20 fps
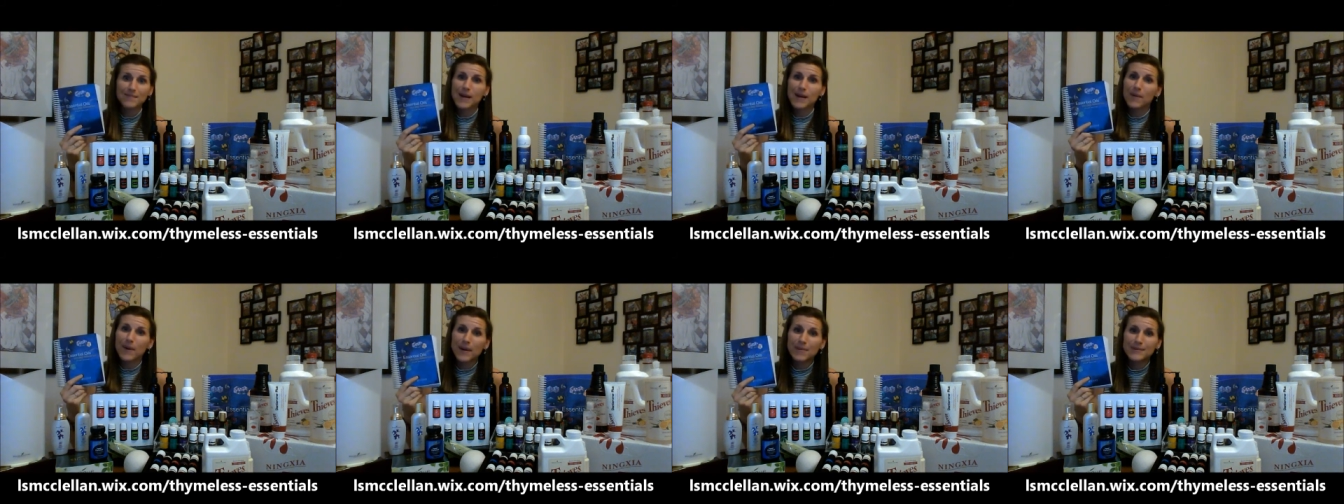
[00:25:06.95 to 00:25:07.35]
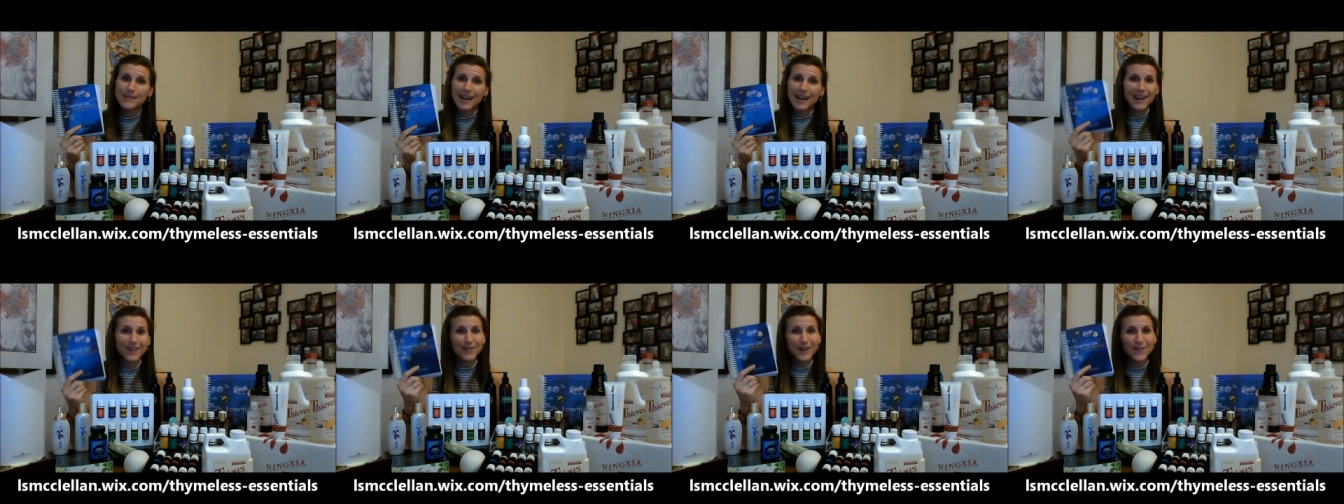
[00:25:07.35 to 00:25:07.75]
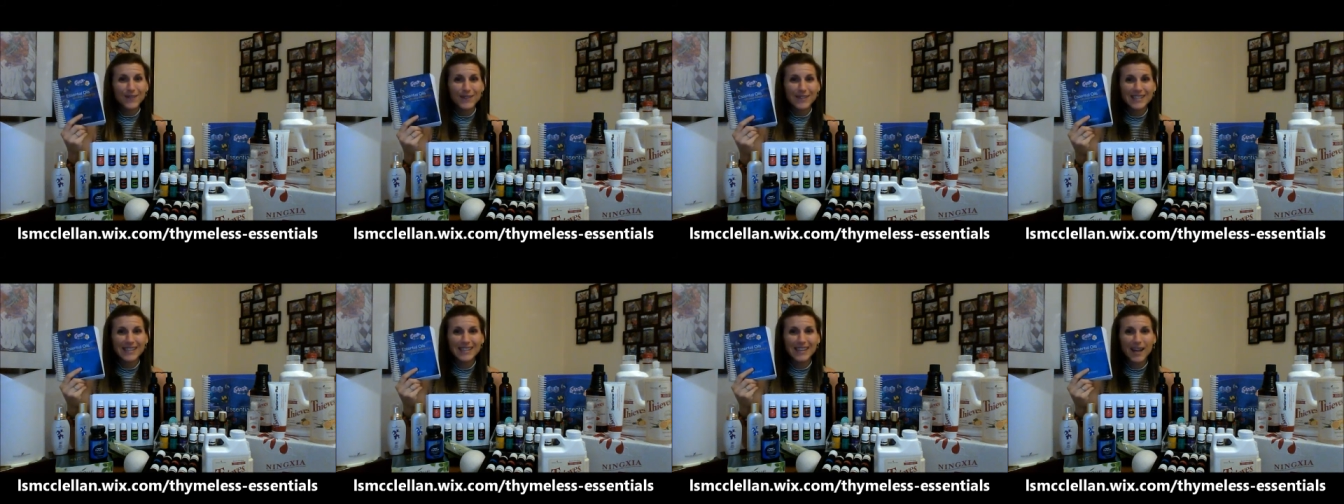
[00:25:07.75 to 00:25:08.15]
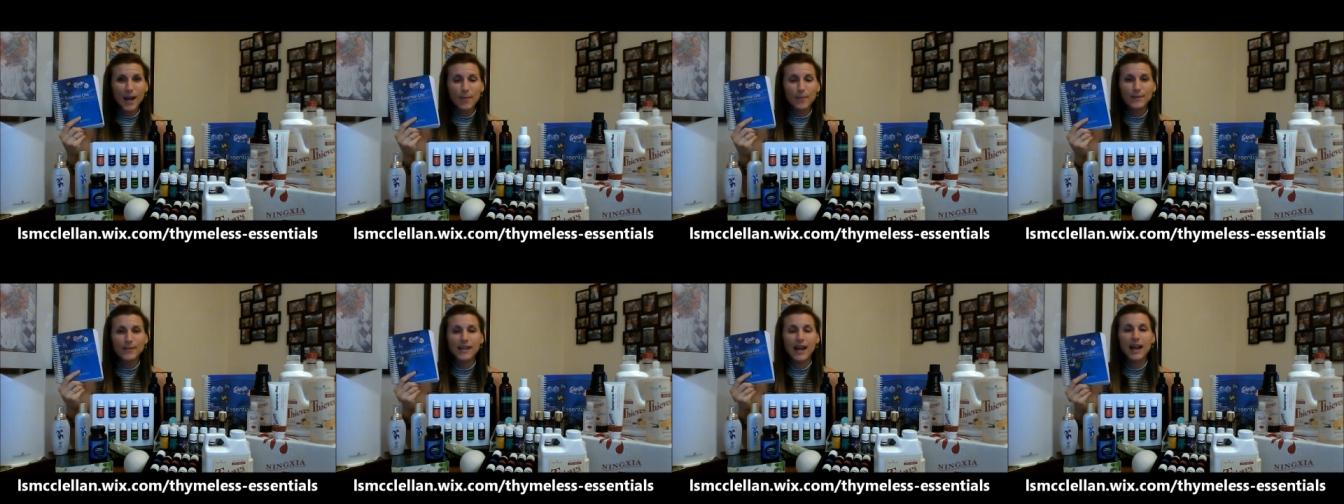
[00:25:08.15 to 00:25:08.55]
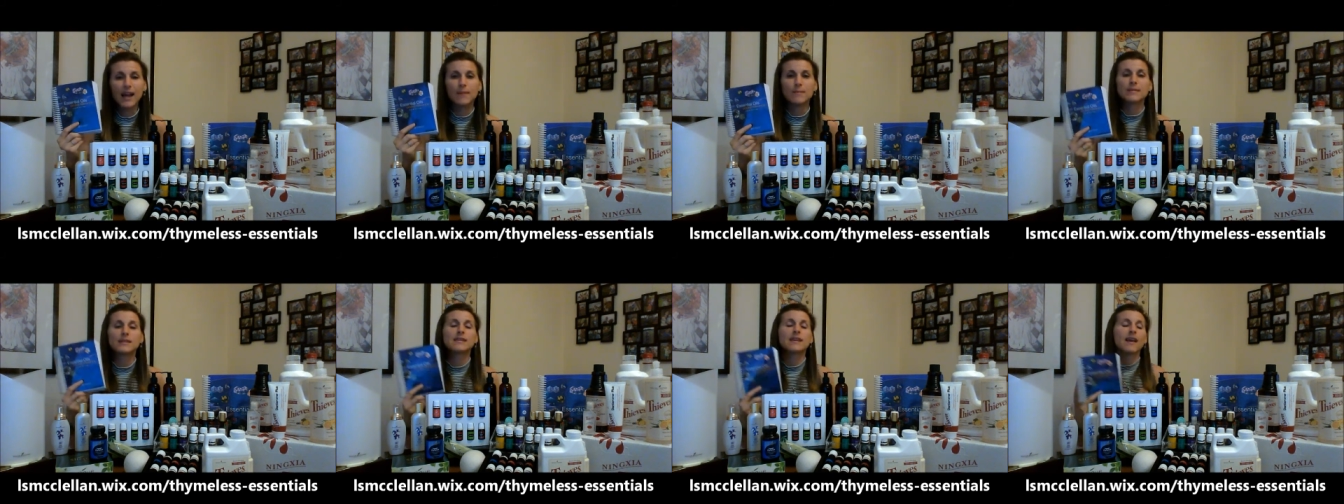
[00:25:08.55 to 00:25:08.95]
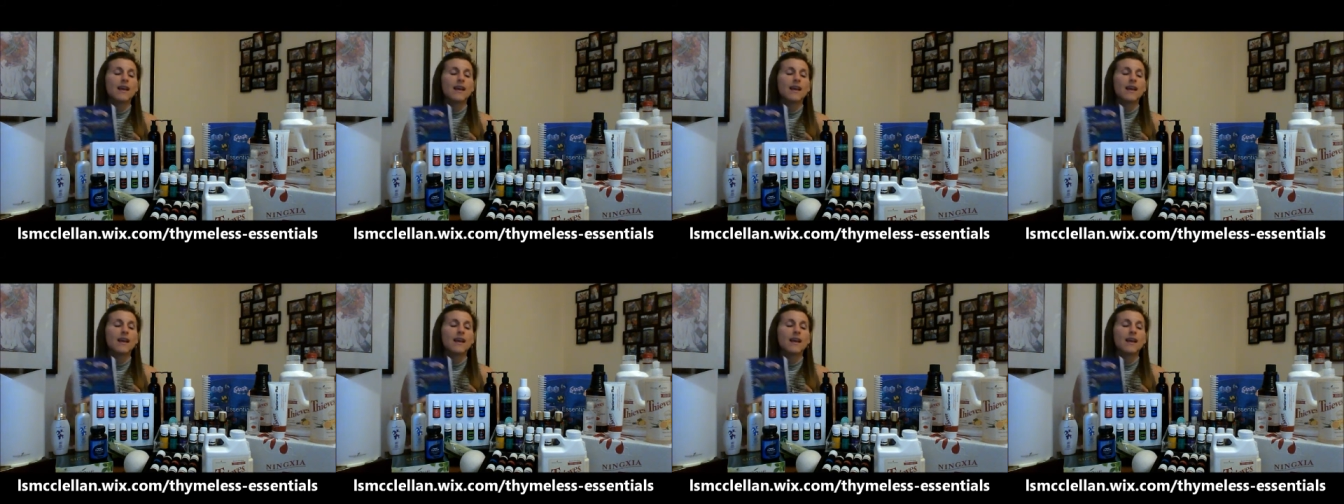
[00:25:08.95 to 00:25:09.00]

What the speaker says: My website, I've referenced it a couple times.